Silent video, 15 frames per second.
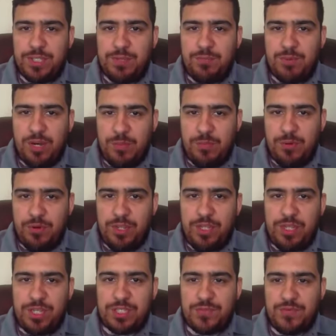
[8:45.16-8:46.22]
property
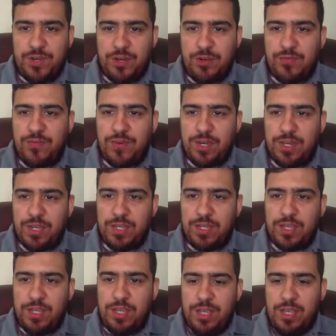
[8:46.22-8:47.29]
is verified,
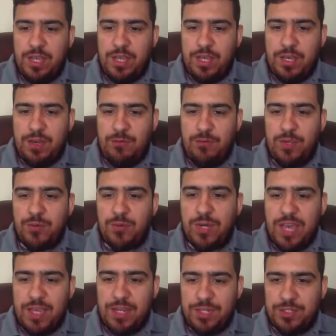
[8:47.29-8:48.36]
we will
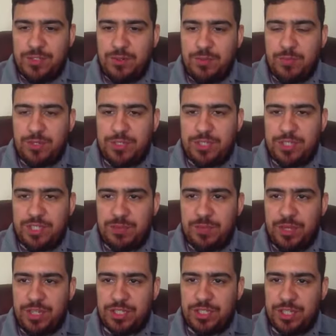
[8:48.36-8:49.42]
add it to a
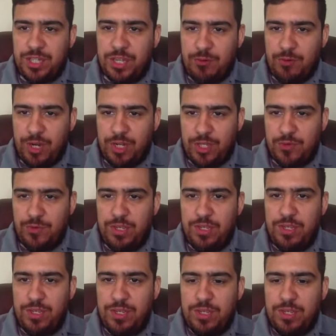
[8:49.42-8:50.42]
participation directory,